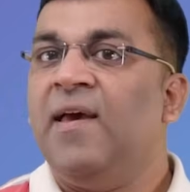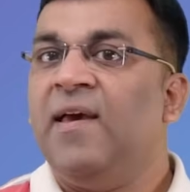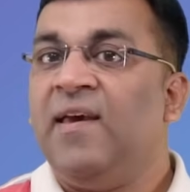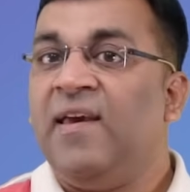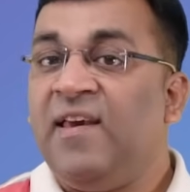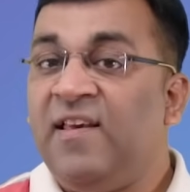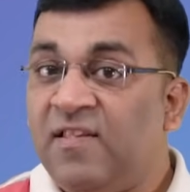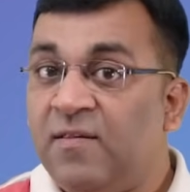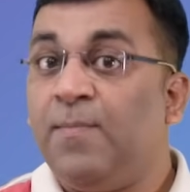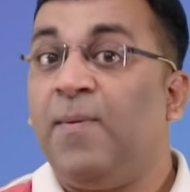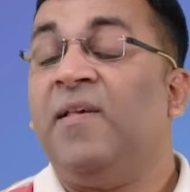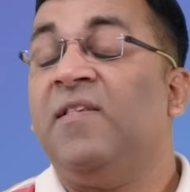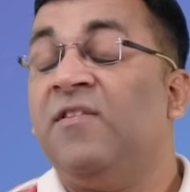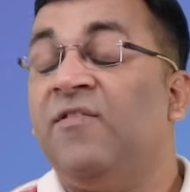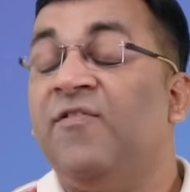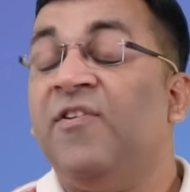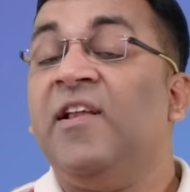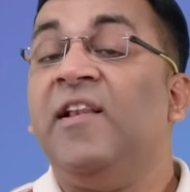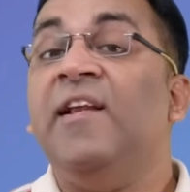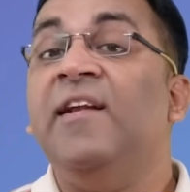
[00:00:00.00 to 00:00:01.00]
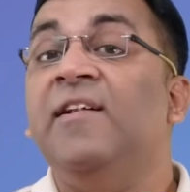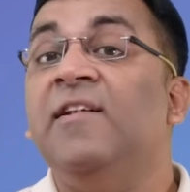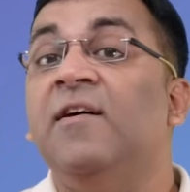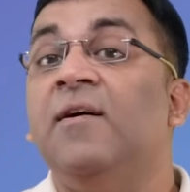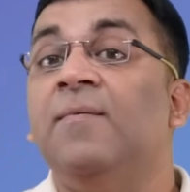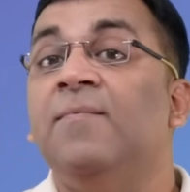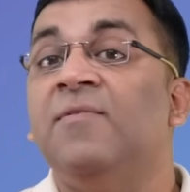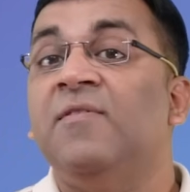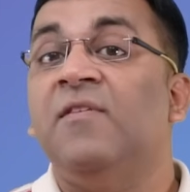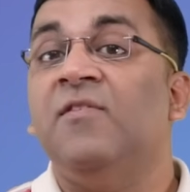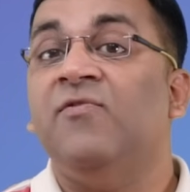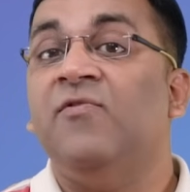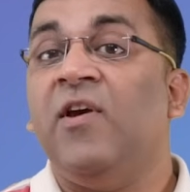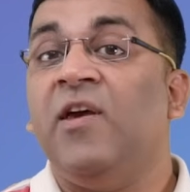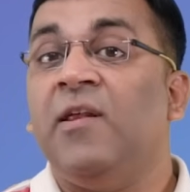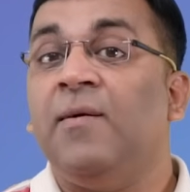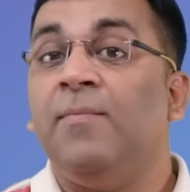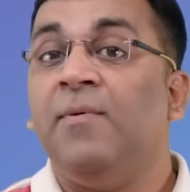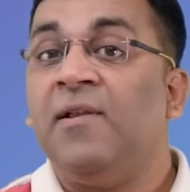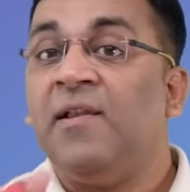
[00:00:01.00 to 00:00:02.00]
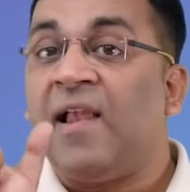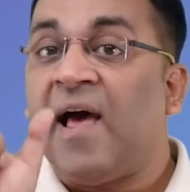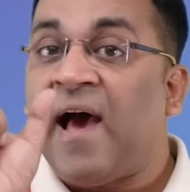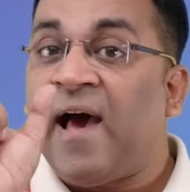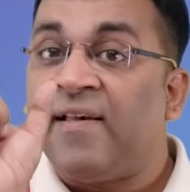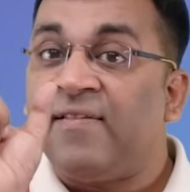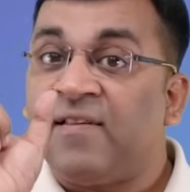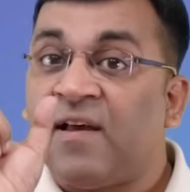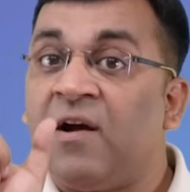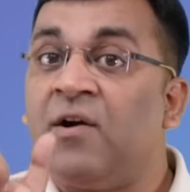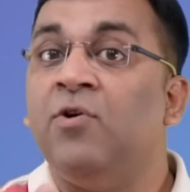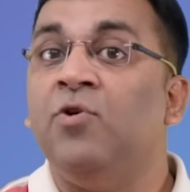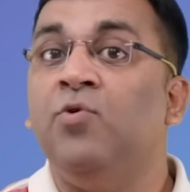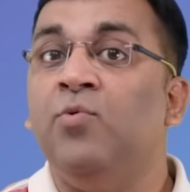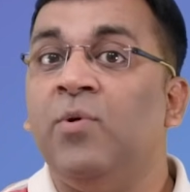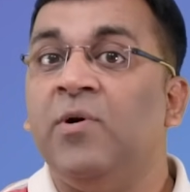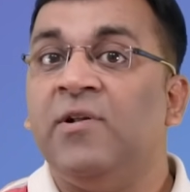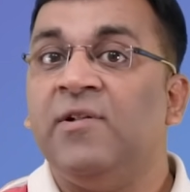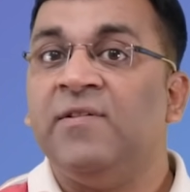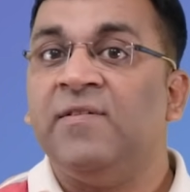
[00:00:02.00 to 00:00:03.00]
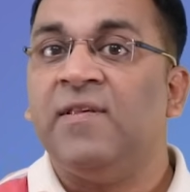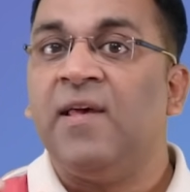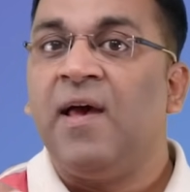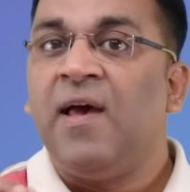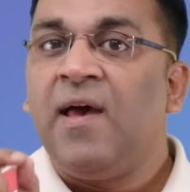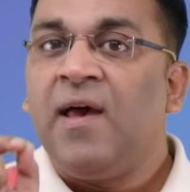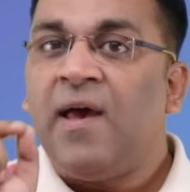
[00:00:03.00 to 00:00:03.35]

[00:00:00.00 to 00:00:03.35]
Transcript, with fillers: He specifically terms this variable as accruals,